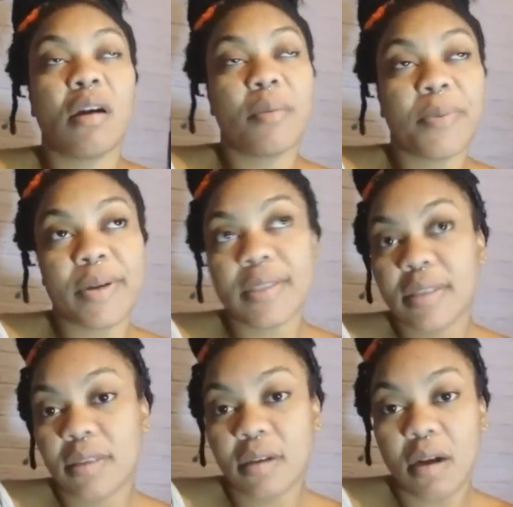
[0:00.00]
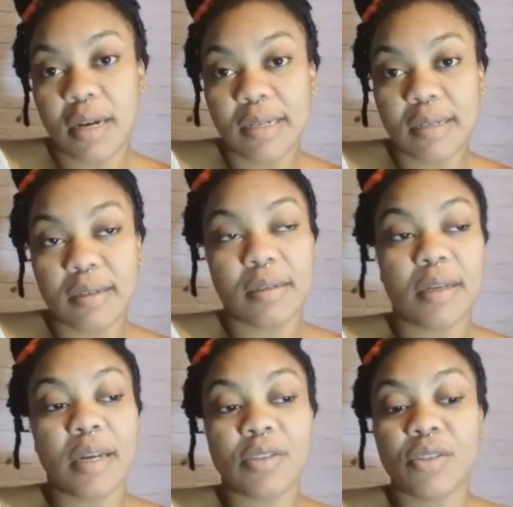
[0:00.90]
all praises to God.
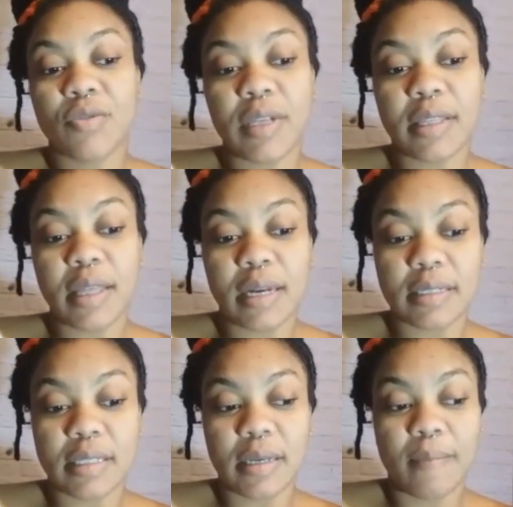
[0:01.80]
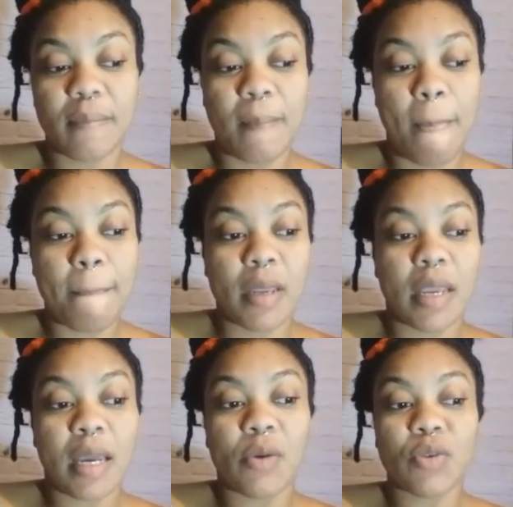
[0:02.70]
I just really thanked him,
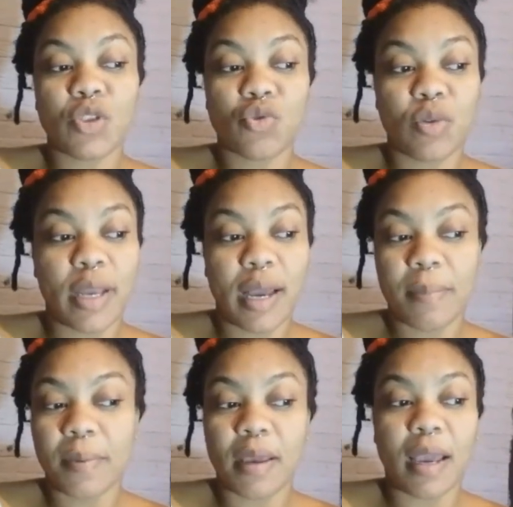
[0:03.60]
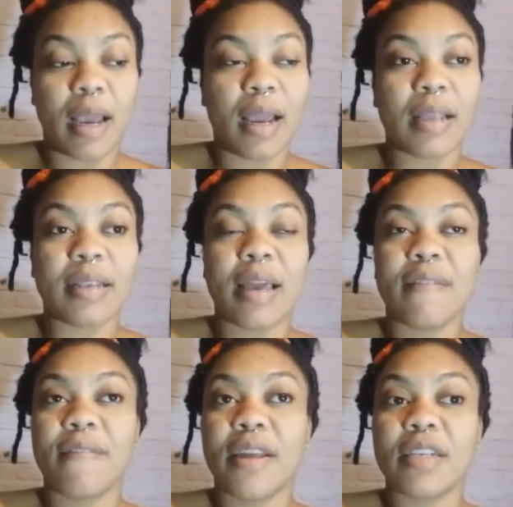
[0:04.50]
and I was truly happy. I
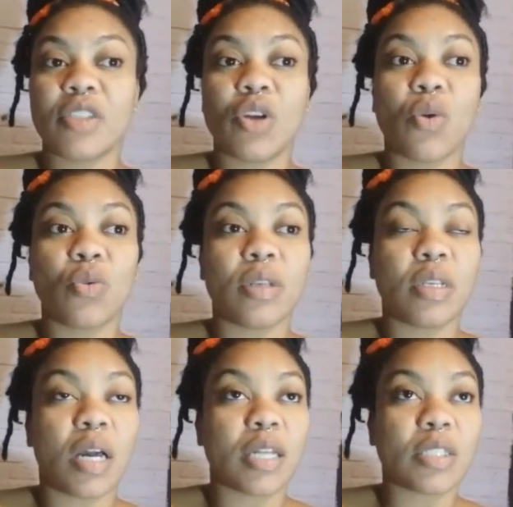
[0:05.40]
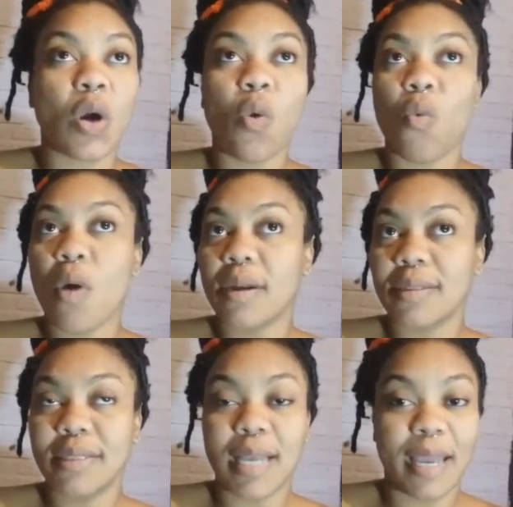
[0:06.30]
felt down not
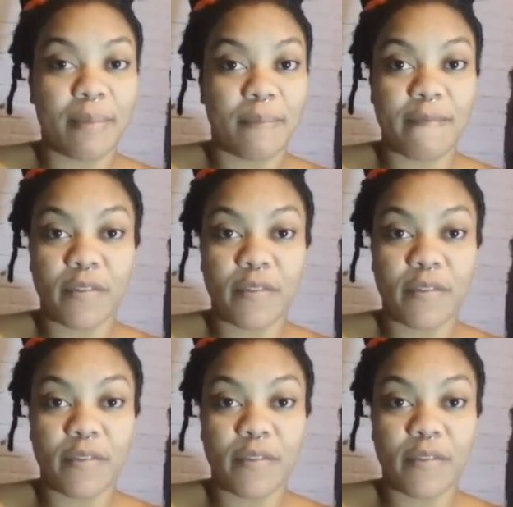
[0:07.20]
one time